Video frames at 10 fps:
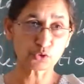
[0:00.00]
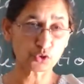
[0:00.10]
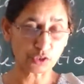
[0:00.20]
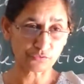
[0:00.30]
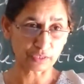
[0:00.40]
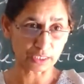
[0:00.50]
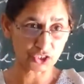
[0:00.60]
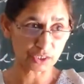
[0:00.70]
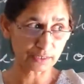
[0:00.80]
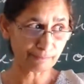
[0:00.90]
beauty of
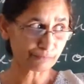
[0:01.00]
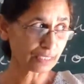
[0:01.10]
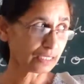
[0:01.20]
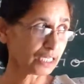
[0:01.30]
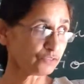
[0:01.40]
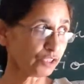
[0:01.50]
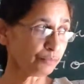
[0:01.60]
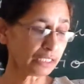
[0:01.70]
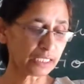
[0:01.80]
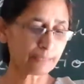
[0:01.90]
nature, it will
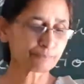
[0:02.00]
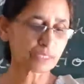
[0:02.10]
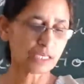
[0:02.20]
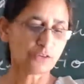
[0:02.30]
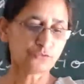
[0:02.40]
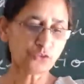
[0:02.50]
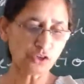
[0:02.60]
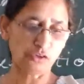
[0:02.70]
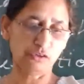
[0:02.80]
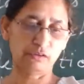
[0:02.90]
be
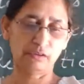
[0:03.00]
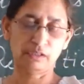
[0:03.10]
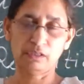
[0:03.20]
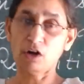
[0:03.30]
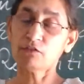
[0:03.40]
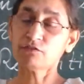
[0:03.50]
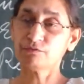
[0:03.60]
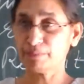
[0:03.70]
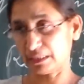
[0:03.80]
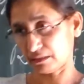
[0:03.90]
full
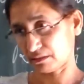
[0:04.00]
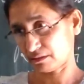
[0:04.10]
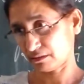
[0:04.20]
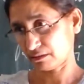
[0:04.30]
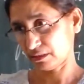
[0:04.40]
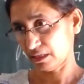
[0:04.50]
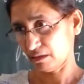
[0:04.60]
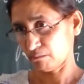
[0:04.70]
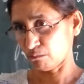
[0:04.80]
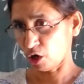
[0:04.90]
of peace.
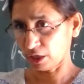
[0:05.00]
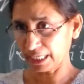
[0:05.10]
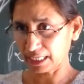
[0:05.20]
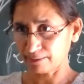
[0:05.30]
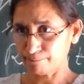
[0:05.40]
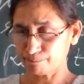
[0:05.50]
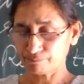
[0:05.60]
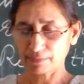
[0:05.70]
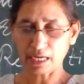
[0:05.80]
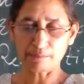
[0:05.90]
Morning
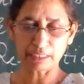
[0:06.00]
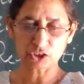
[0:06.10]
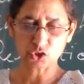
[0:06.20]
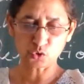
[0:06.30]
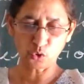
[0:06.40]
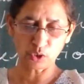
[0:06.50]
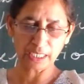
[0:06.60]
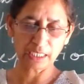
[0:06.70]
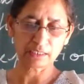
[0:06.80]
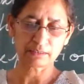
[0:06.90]
coming
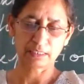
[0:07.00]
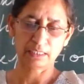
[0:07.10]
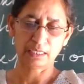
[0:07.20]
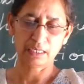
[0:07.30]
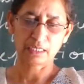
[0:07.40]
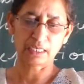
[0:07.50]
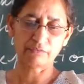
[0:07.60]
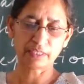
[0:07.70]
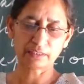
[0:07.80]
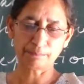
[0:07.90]
slowly,
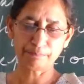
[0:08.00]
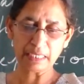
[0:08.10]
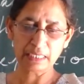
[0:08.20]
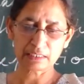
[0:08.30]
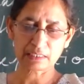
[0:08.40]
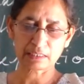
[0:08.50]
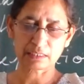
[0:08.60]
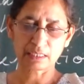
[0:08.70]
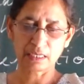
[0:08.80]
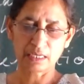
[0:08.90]
giving the
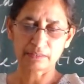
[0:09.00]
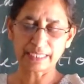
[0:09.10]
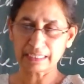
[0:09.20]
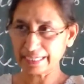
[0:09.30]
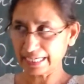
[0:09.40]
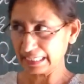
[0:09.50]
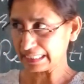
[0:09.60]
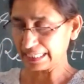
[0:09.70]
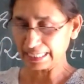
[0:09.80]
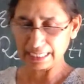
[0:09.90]
peace, the
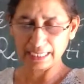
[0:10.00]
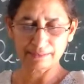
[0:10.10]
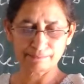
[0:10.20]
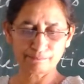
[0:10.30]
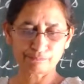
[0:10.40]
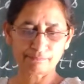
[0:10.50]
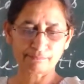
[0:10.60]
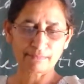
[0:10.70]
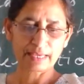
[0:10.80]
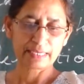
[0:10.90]
crickets singing,
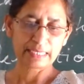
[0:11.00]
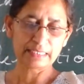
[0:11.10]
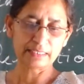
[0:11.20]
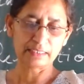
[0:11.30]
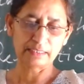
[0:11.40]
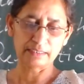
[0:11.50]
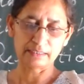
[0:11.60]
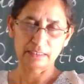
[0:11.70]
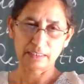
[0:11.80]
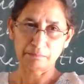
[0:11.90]
in
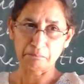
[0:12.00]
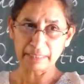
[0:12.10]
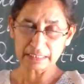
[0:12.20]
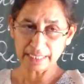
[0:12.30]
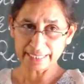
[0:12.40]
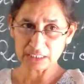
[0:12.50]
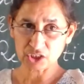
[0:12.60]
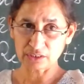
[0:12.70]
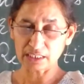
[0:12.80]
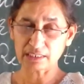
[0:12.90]
the midnight,
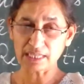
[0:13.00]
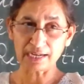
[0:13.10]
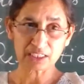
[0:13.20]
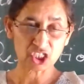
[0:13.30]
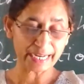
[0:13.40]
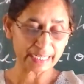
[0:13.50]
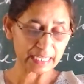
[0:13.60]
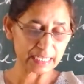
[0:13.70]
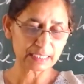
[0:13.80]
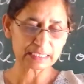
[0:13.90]
the stars
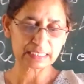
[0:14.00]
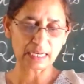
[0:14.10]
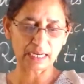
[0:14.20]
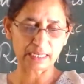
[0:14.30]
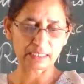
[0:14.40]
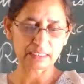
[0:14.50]
shining in the sky,